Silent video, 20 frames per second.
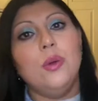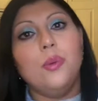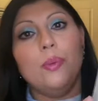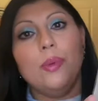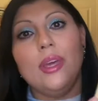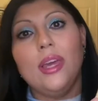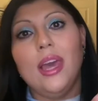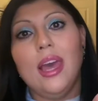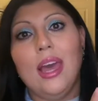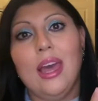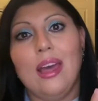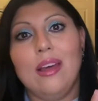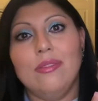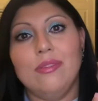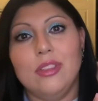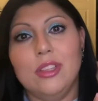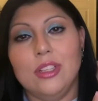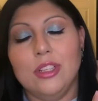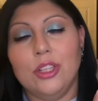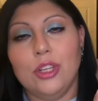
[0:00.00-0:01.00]
We
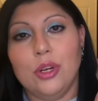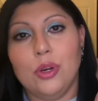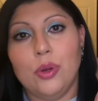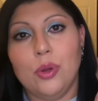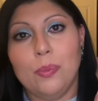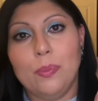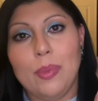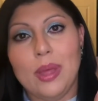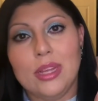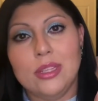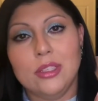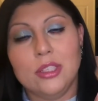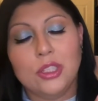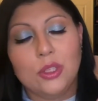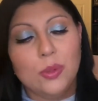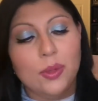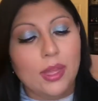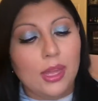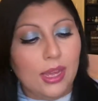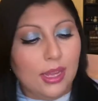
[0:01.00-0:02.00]
have the little
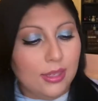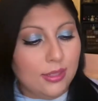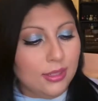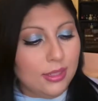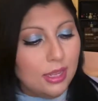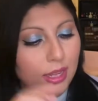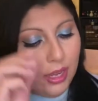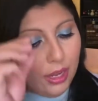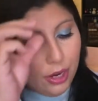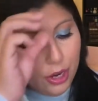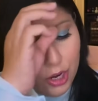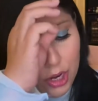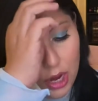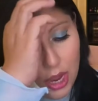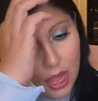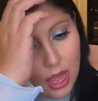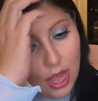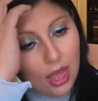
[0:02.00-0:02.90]
pencil case here,